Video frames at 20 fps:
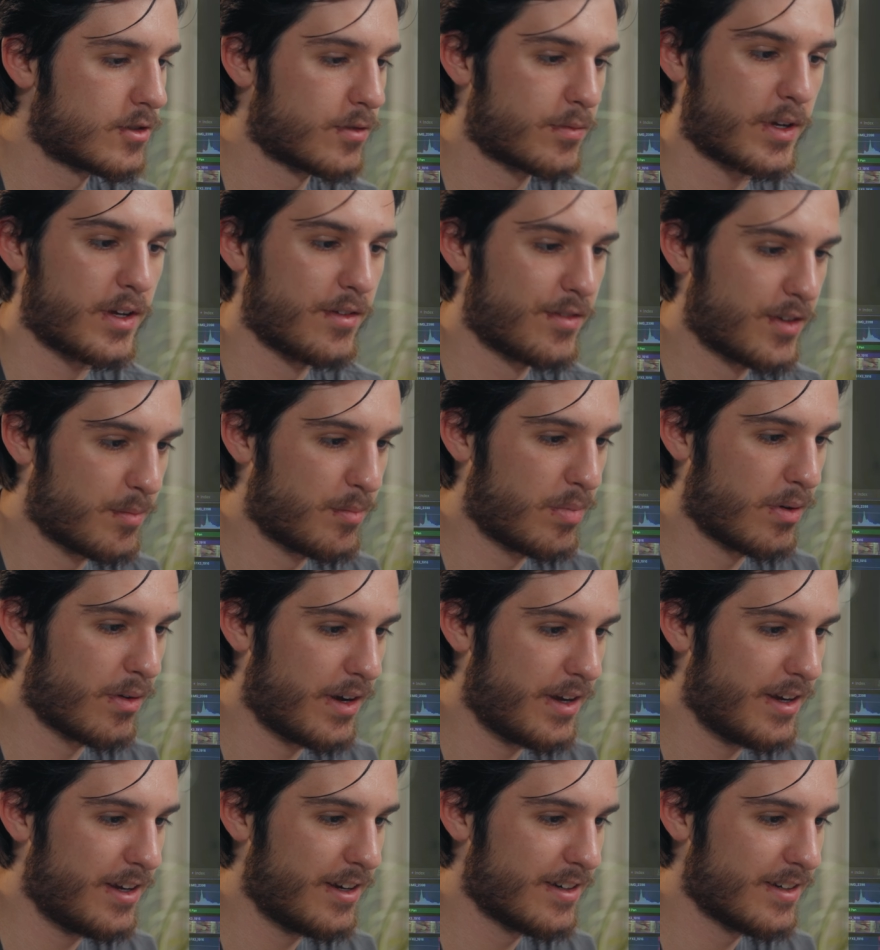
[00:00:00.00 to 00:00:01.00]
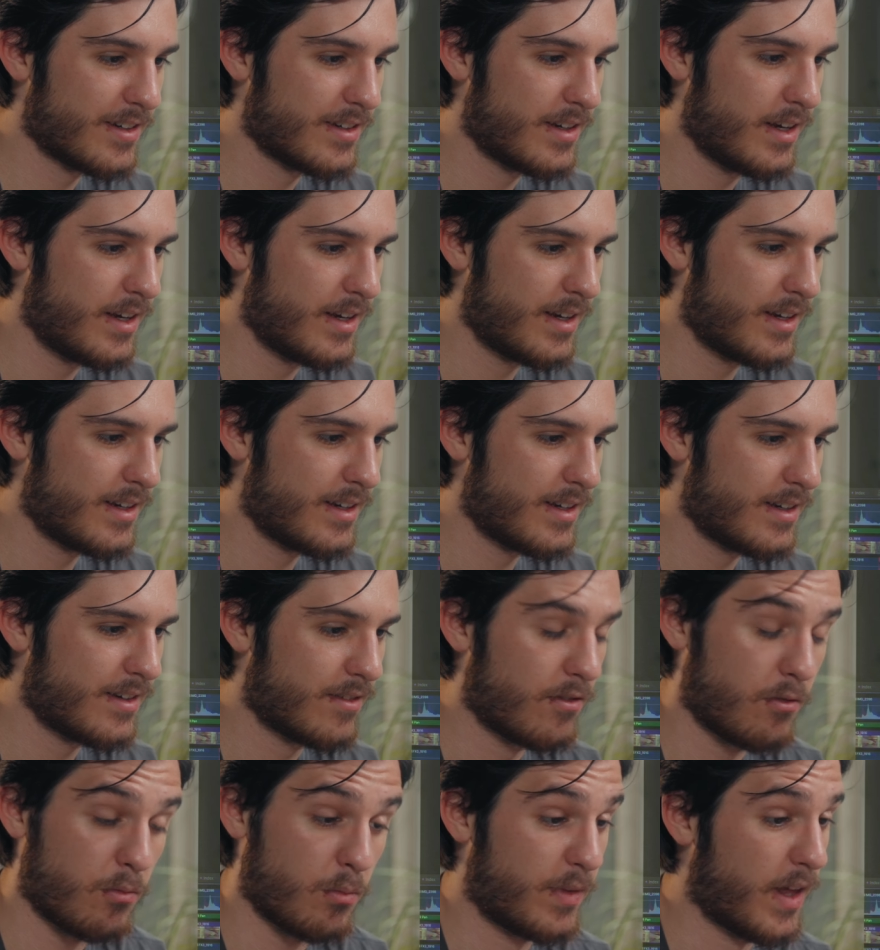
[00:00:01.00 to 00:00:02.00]
if we give it a play here,
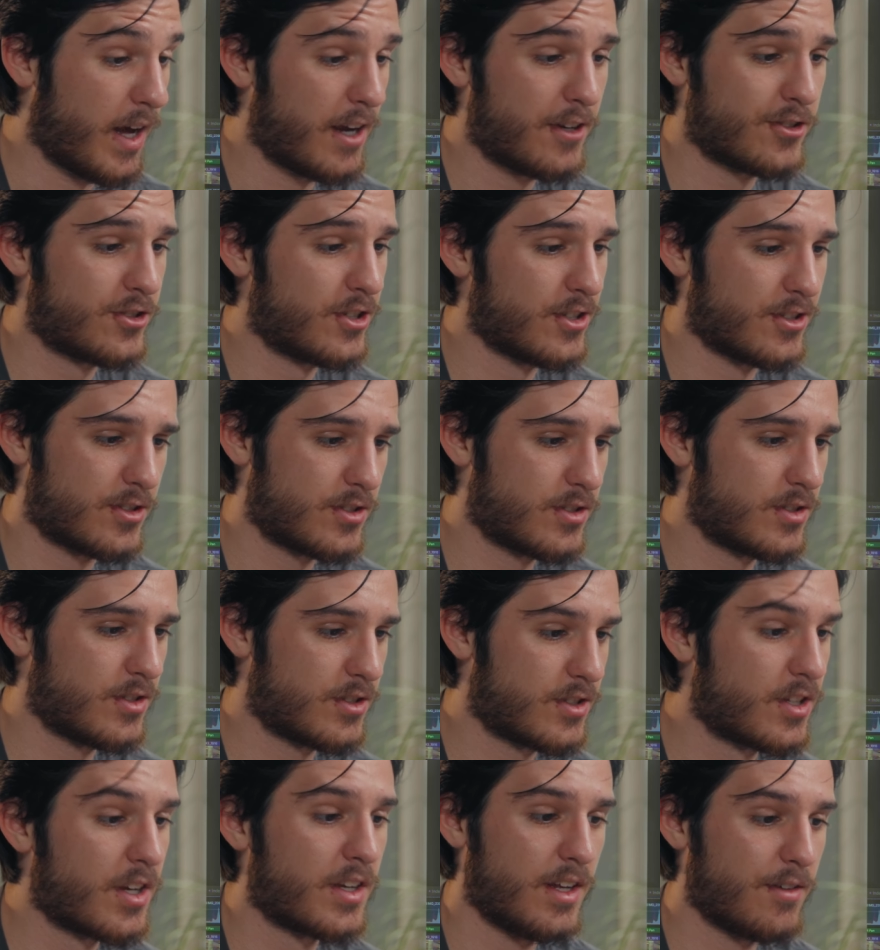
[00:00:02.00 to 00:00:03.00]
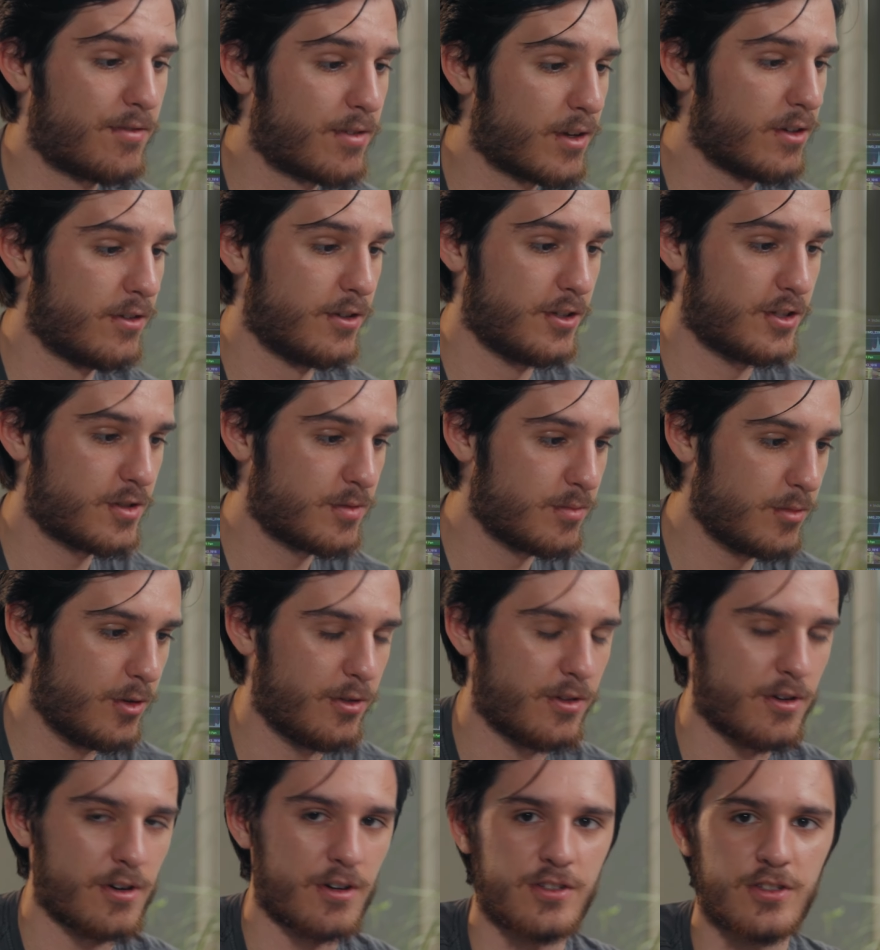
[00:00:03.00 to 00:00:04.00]
that is just significantly
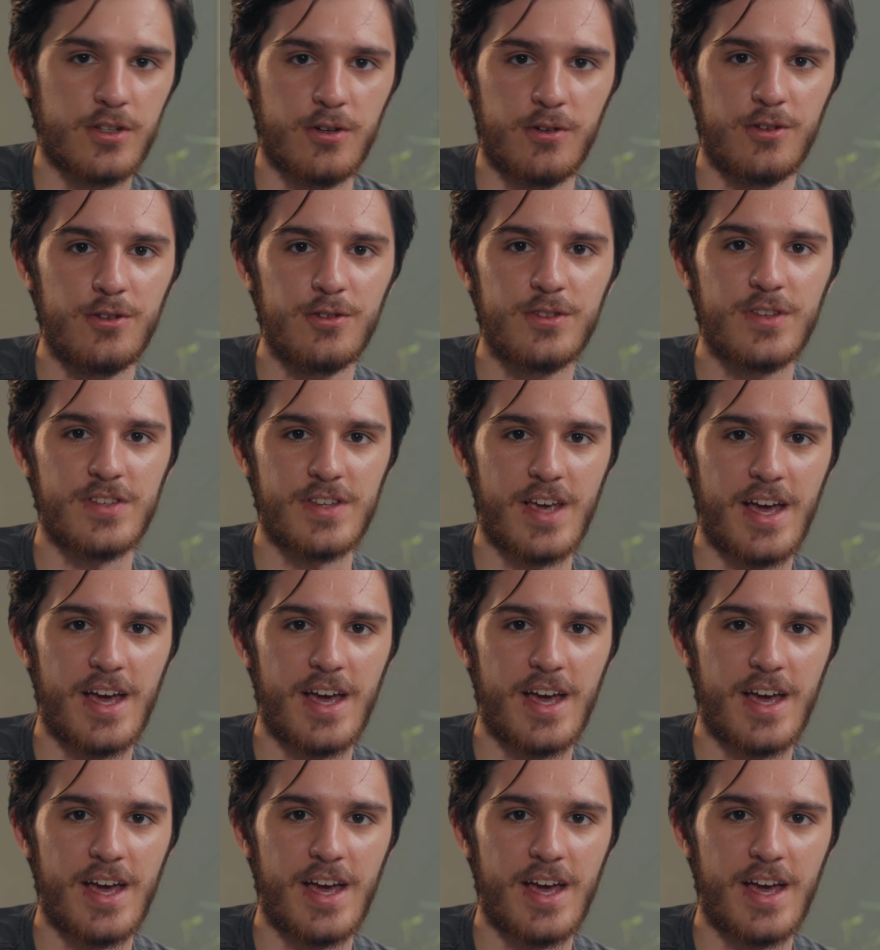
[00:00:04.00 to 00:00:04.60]
smoother. So it uses